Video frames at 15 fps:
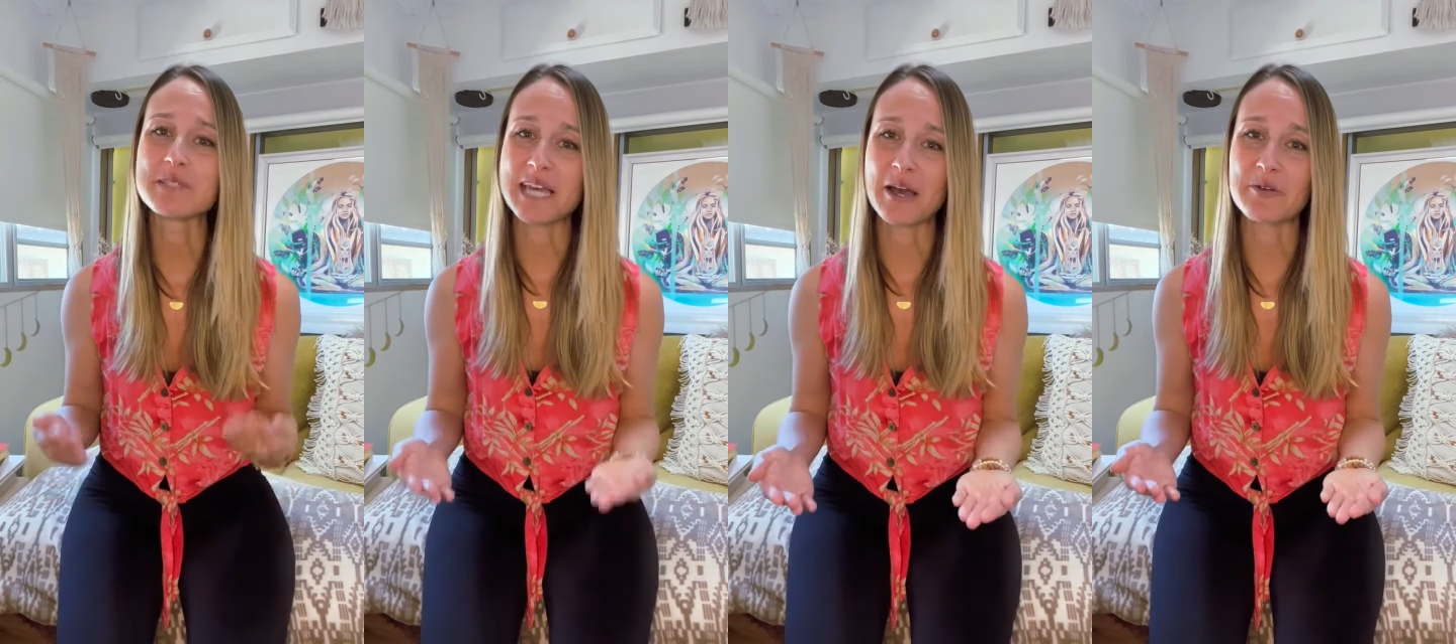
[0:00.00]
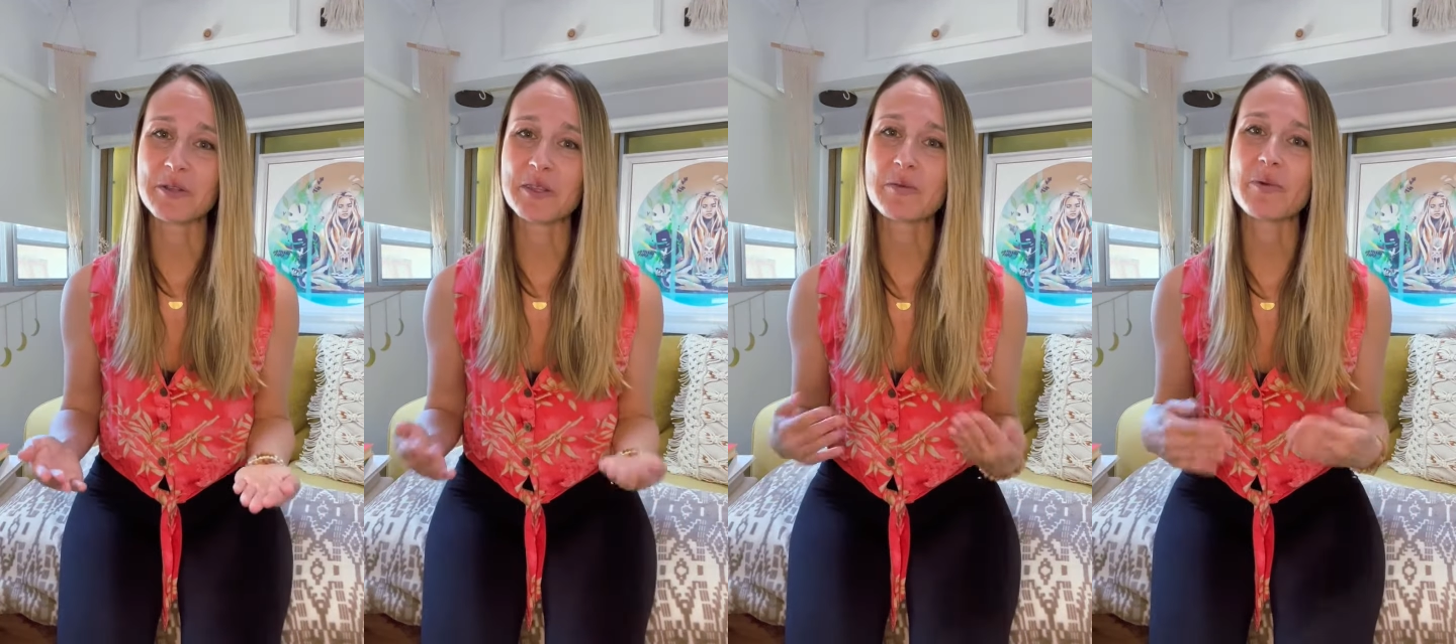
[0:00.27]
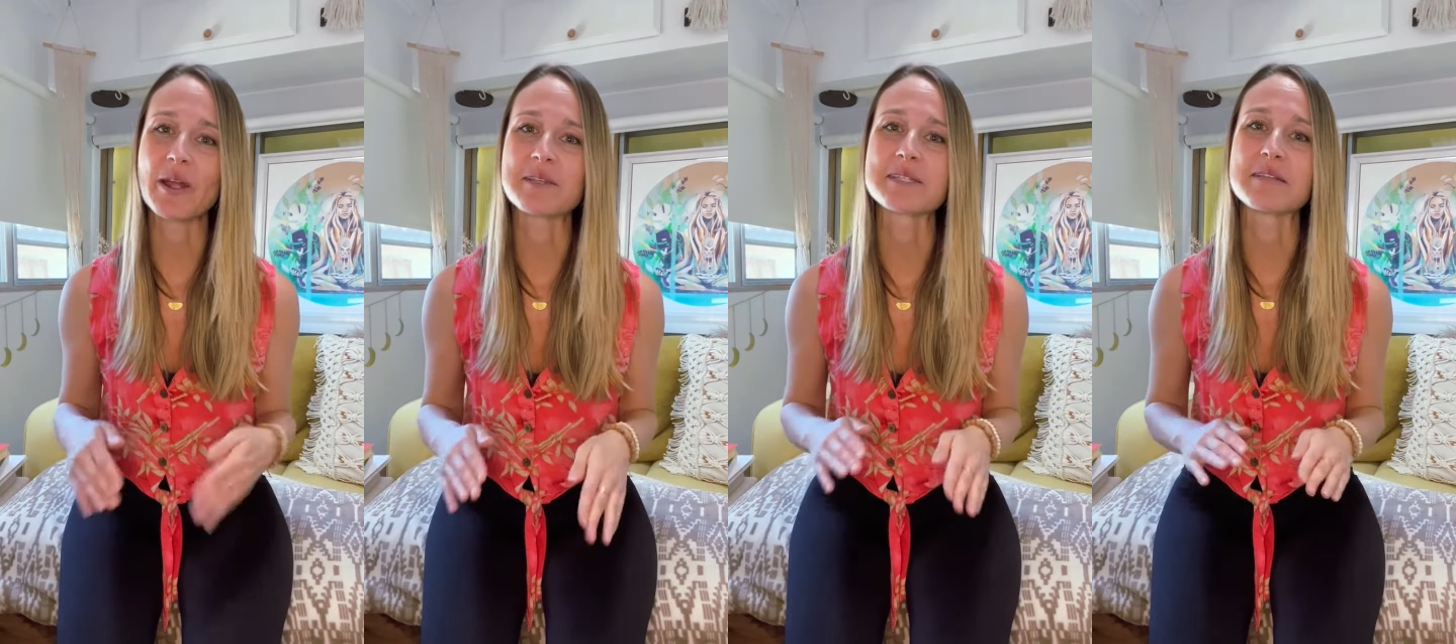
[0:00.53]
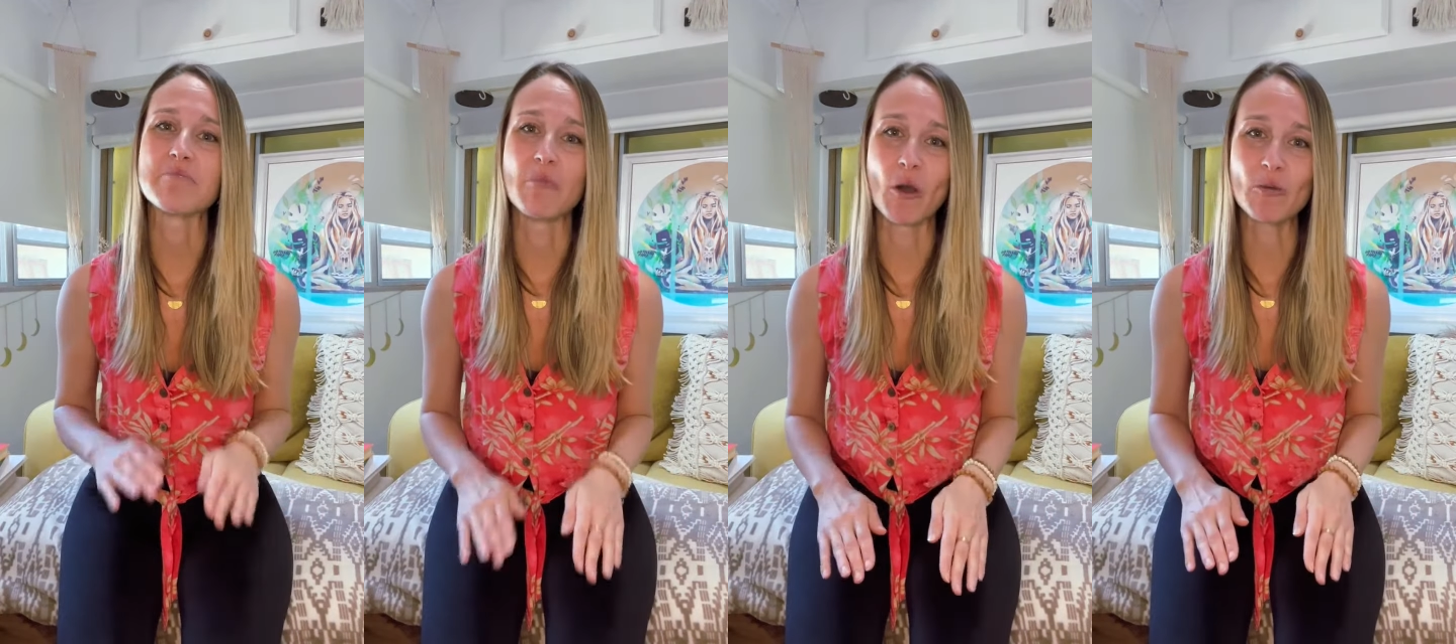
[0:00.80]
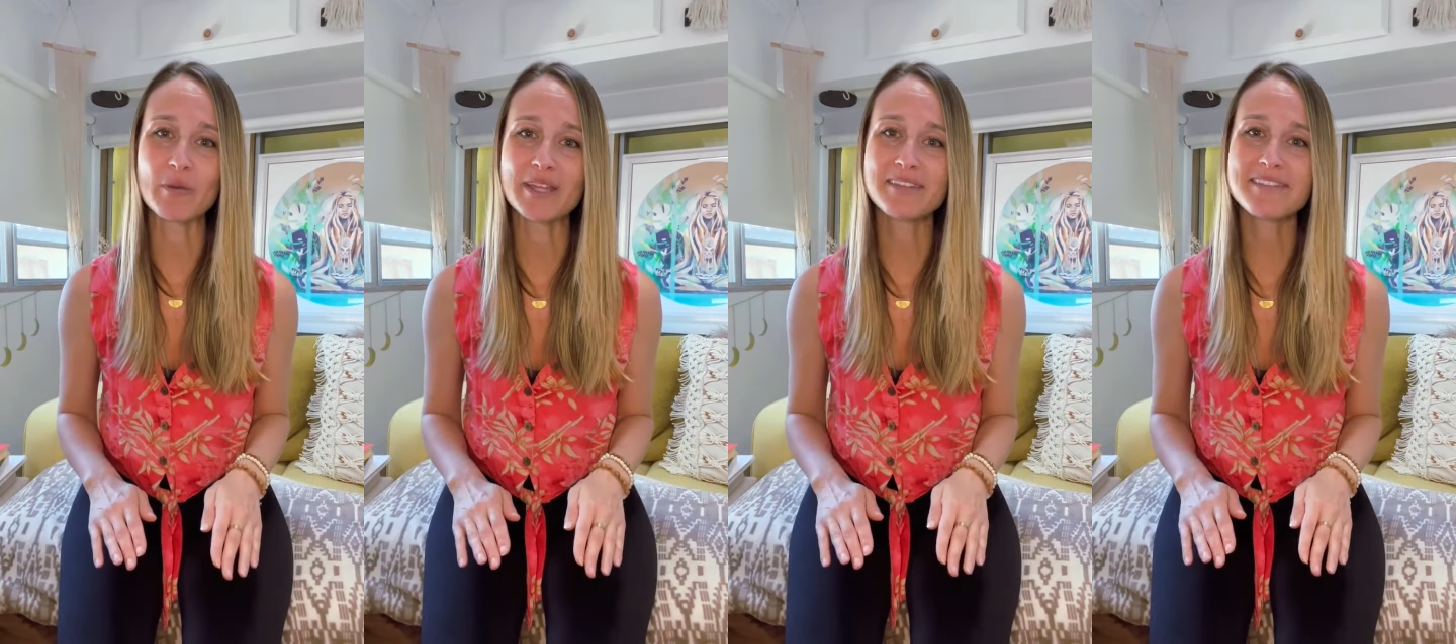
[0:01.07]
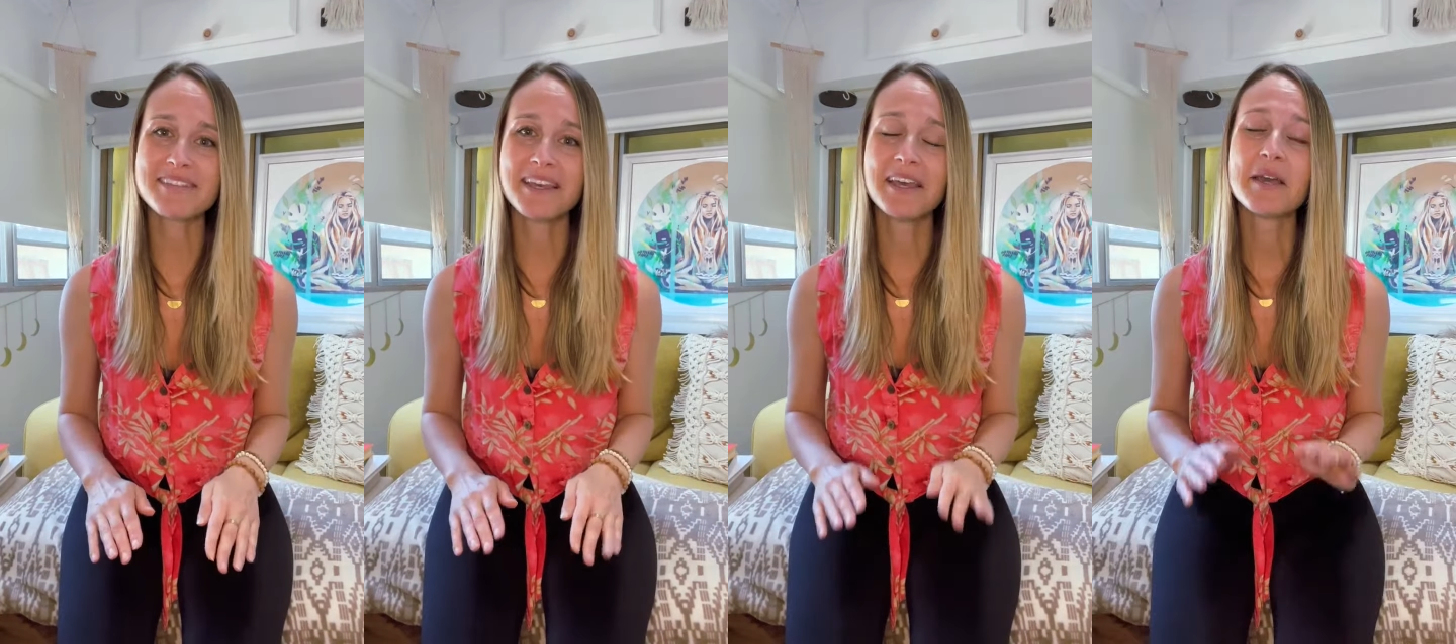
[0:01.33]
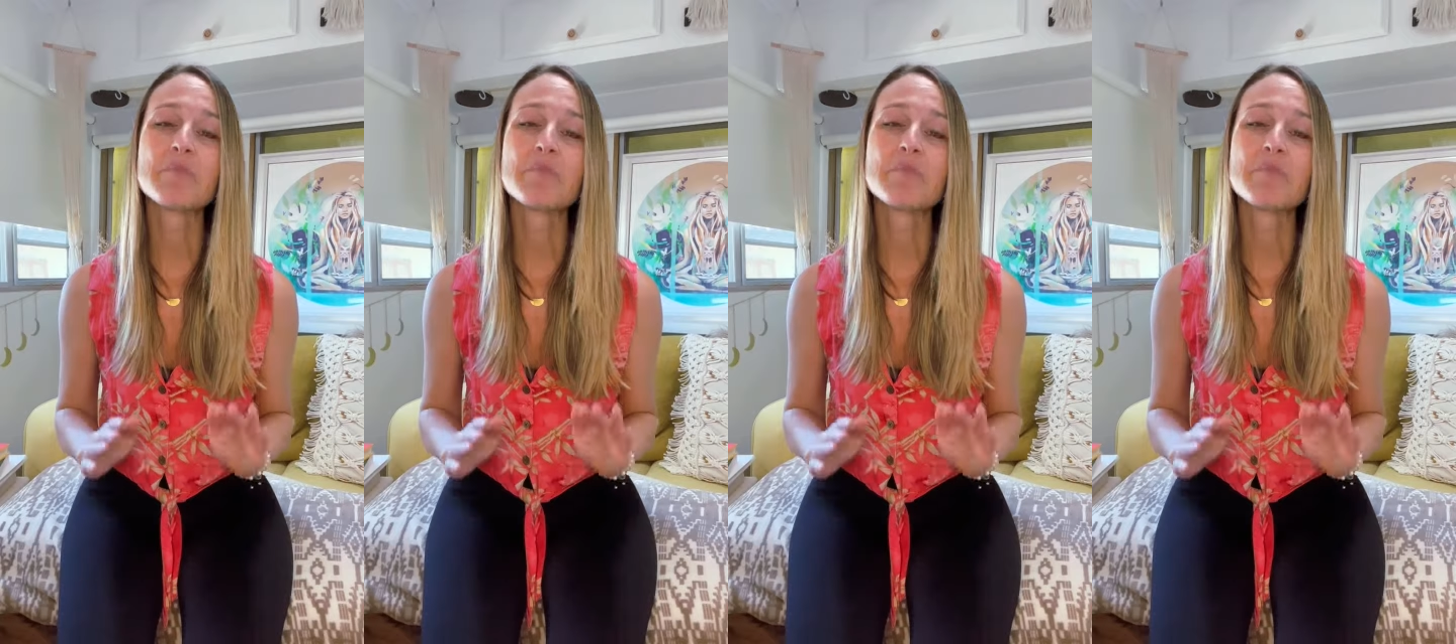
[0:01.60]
down in the present moment,